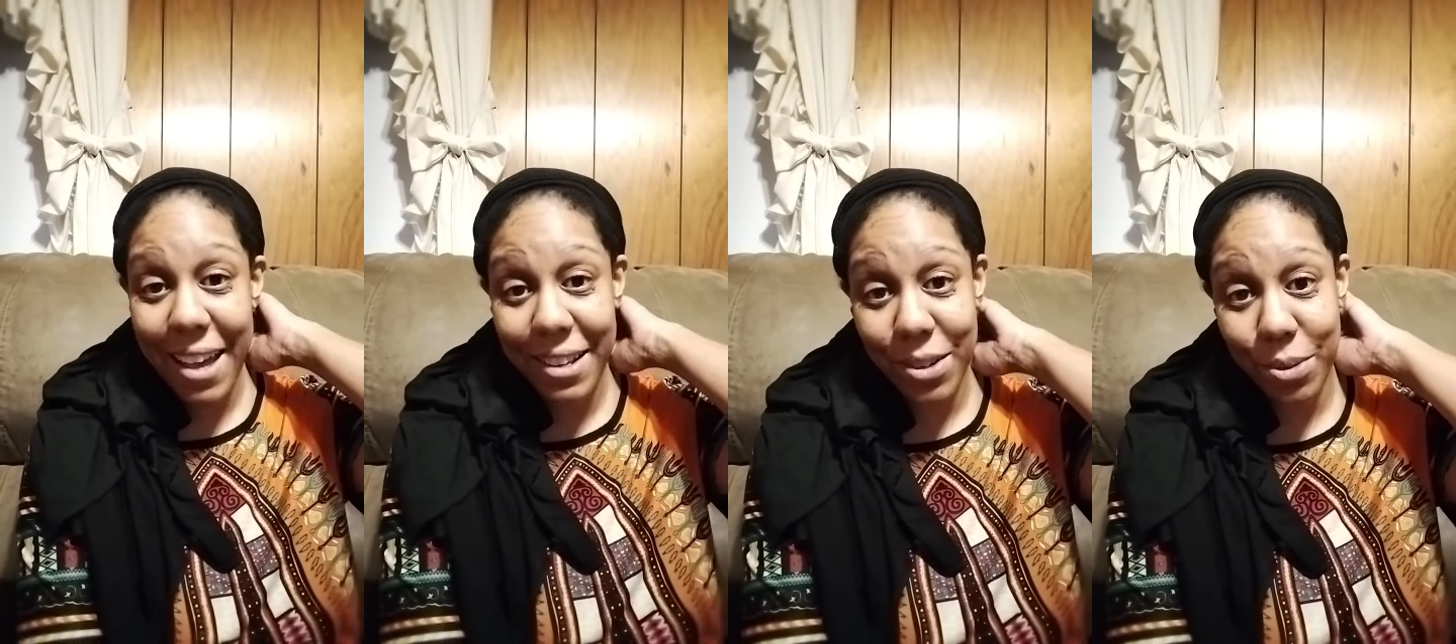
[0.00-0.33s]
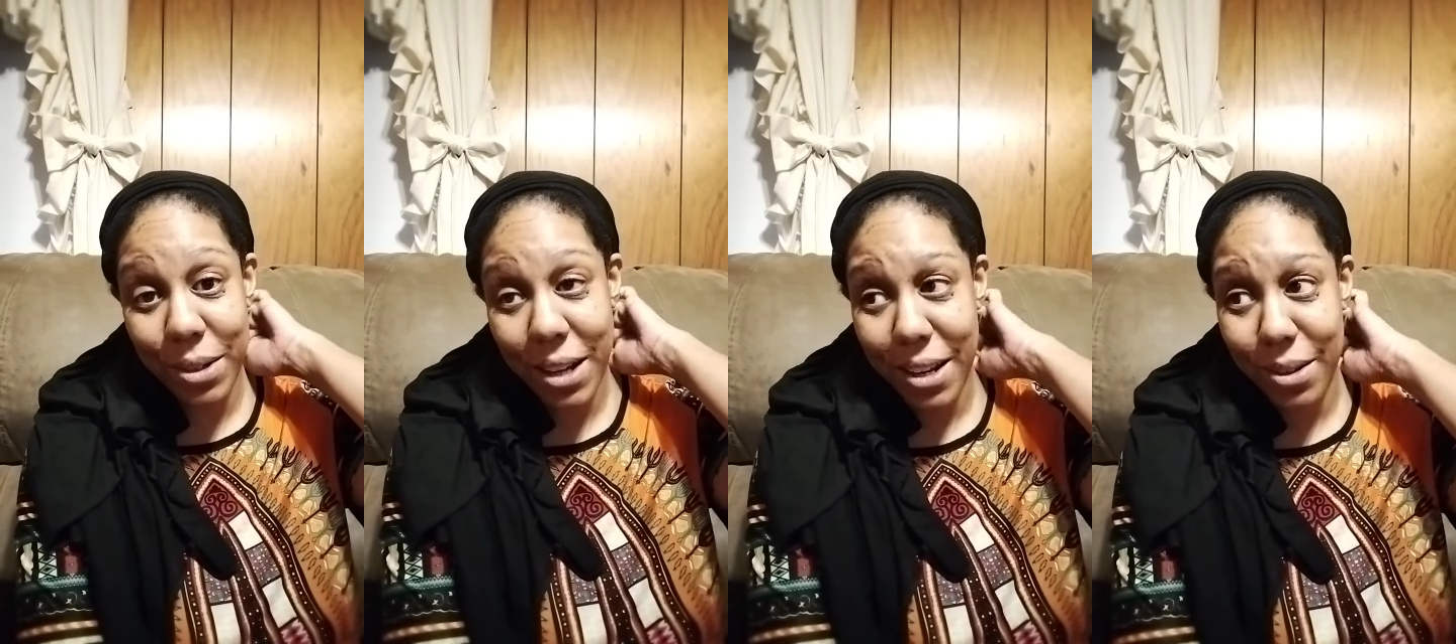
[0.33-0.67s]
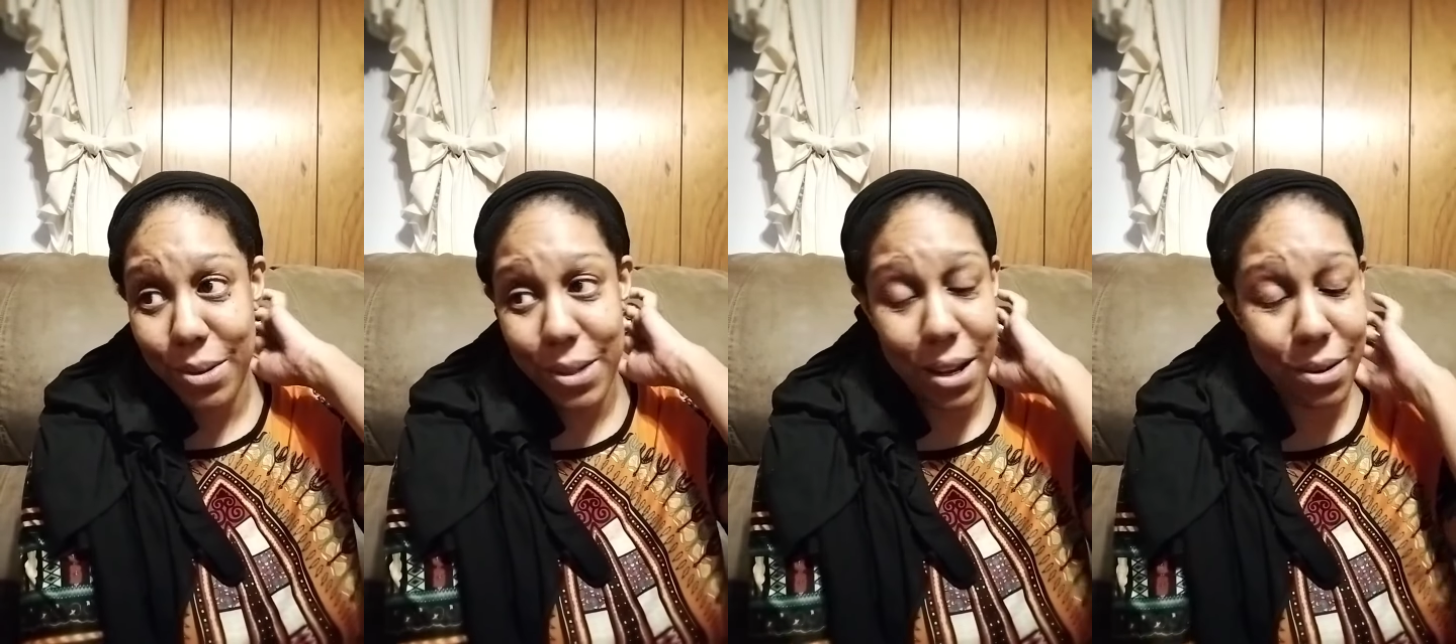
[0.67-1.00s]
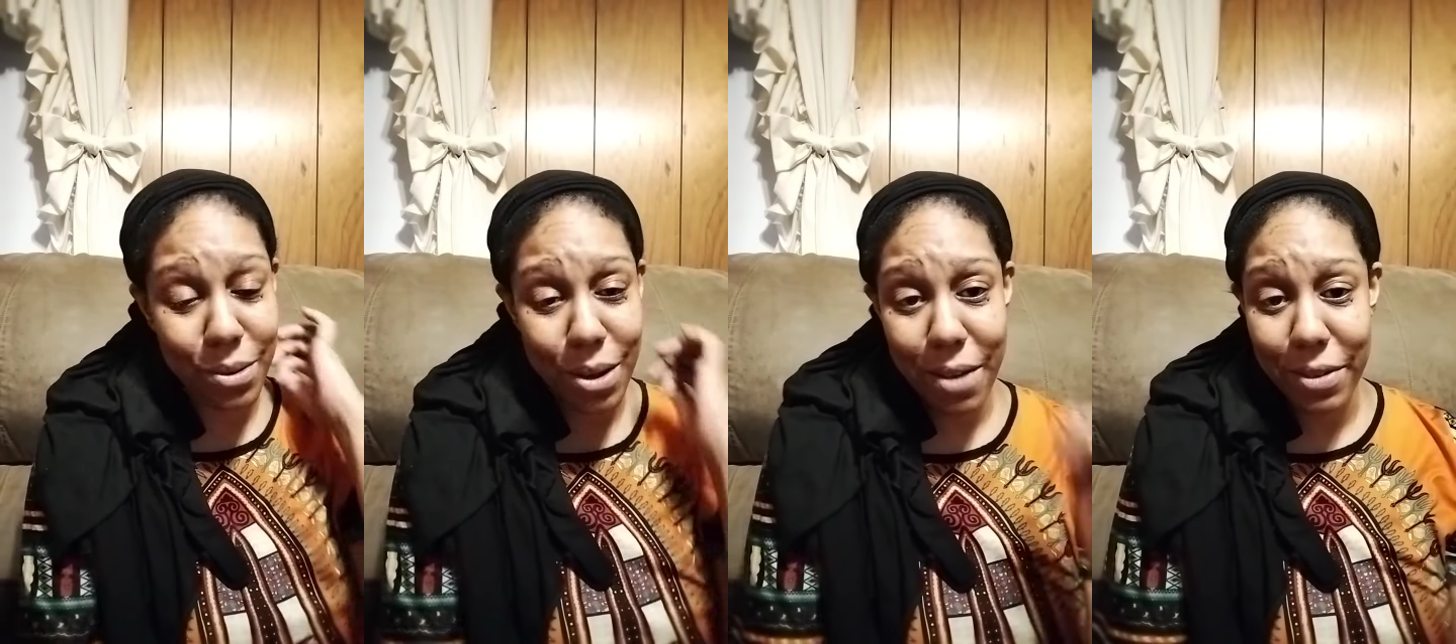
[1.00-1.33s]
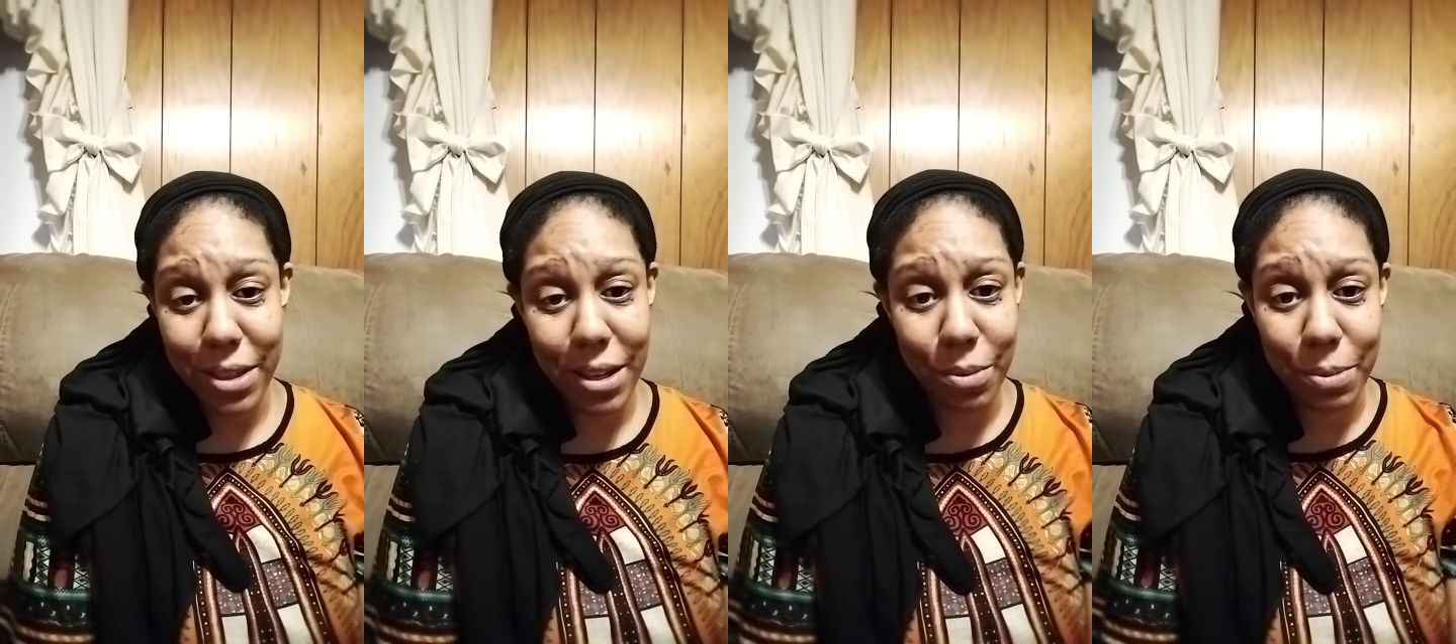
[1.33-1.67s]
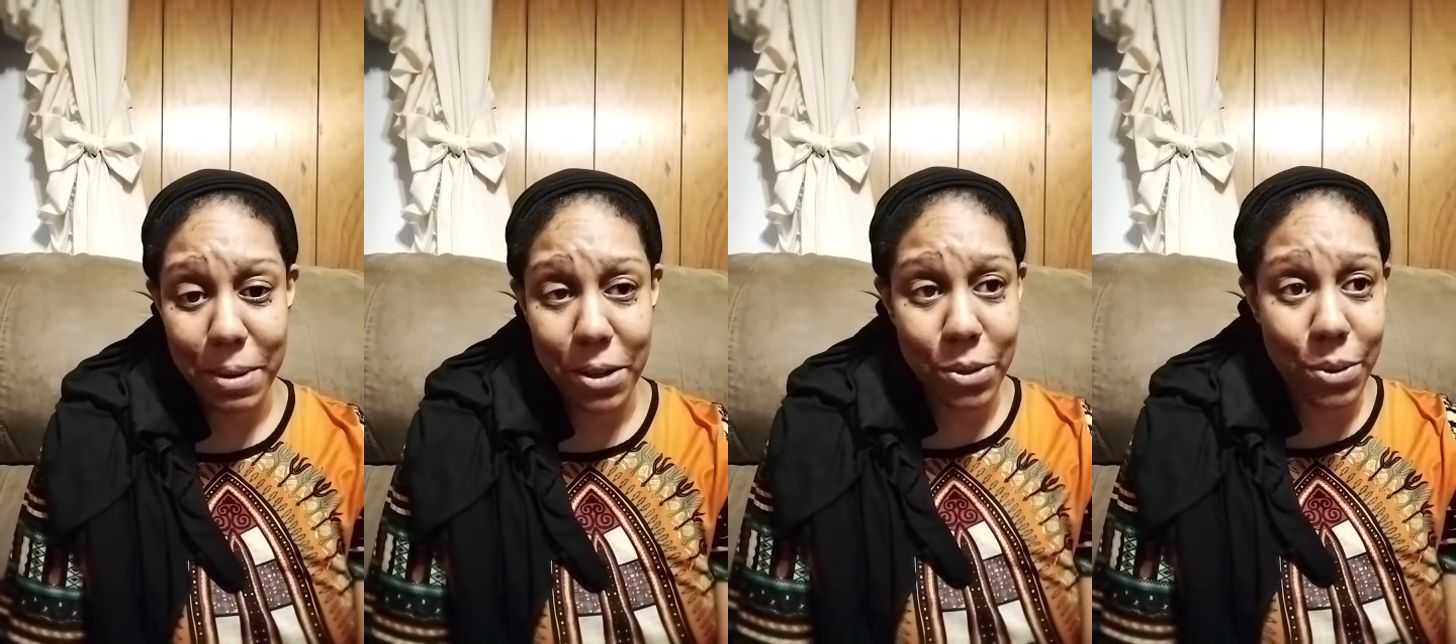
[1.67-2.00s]
and tornadoes. I don't know, I have a thing
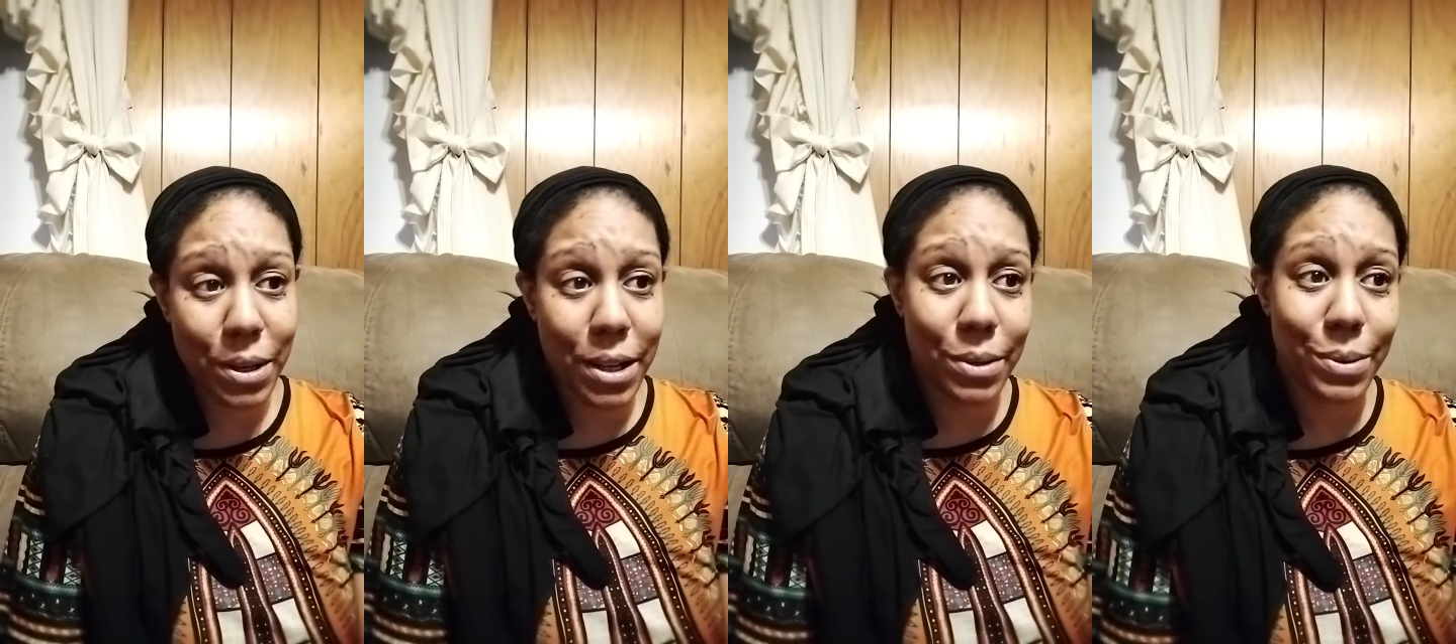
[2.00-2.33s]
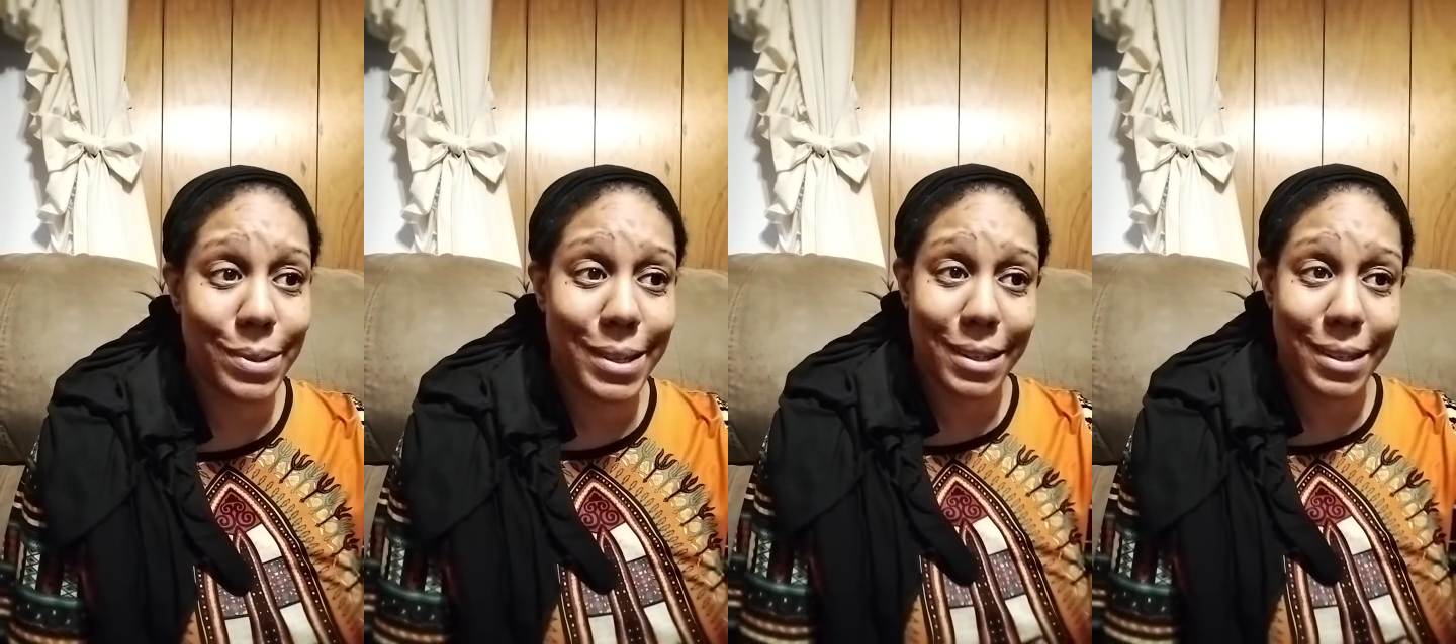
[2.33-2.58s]
about tornadoes.